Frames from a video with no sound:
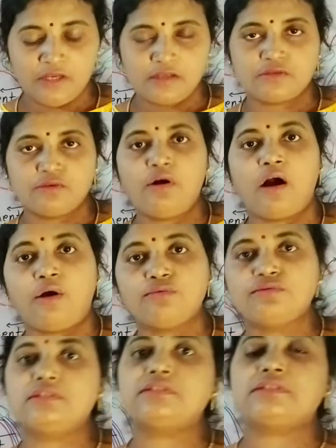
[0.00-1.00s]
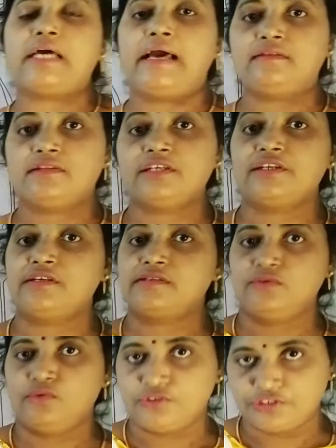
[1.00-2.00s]
So how this anther is
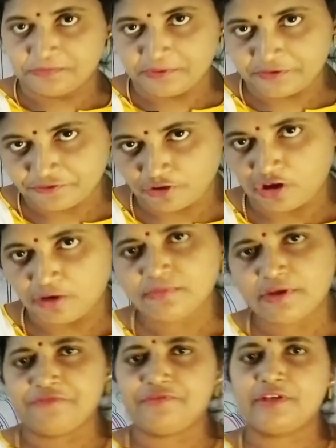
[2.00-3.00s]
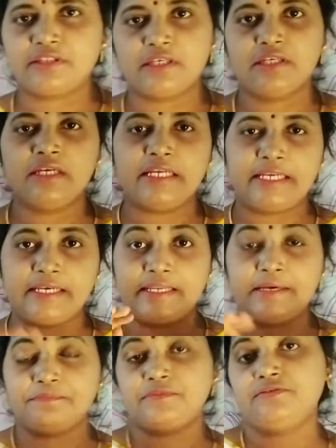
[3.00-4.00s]
going to be formed, everything in
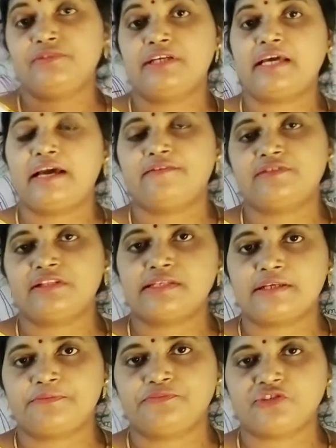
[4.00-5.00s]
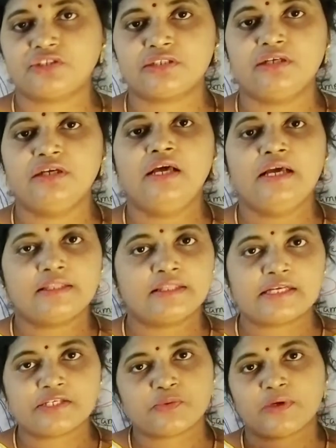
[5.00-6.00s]
depth we have in the subject.
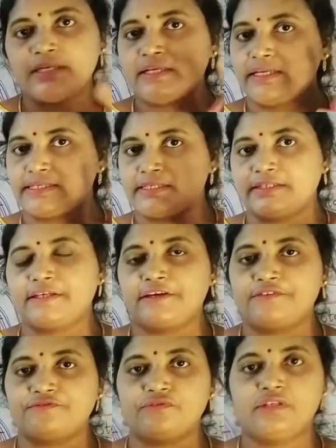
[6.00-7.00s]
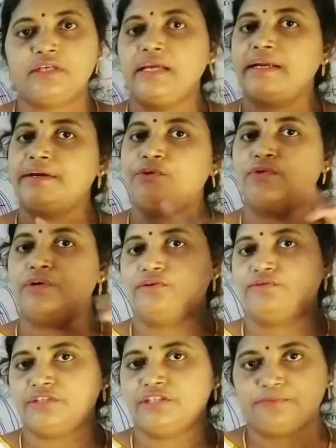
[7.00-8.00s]
That's why listen carefully and note
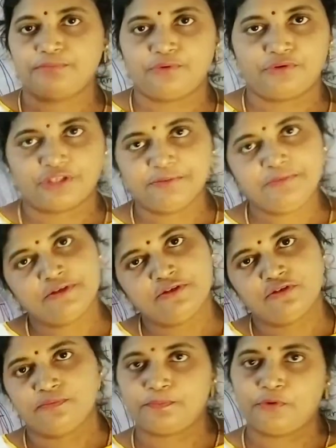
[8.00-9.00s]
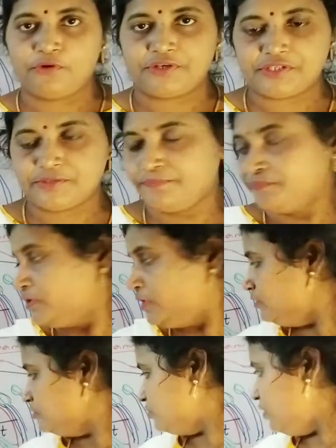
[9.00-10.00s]
down the important points.
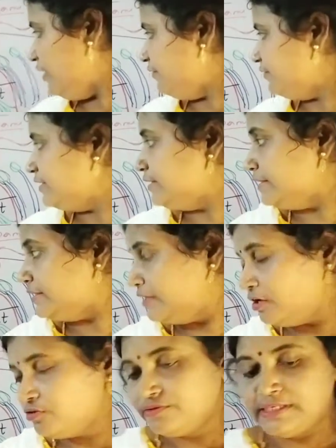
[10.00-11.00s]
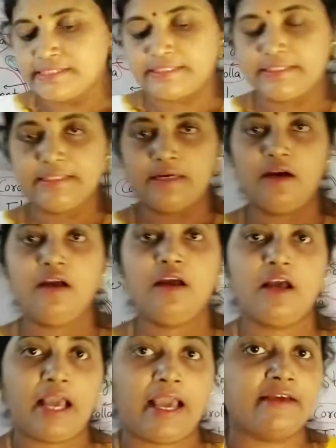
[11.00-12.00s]
So after that, now we'll see the
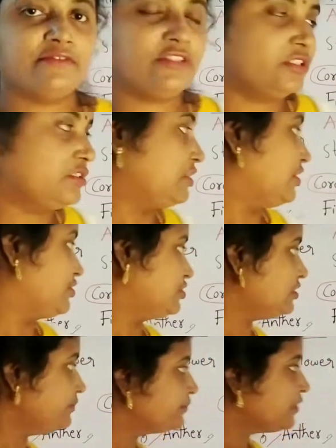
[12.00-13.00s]
anther structure.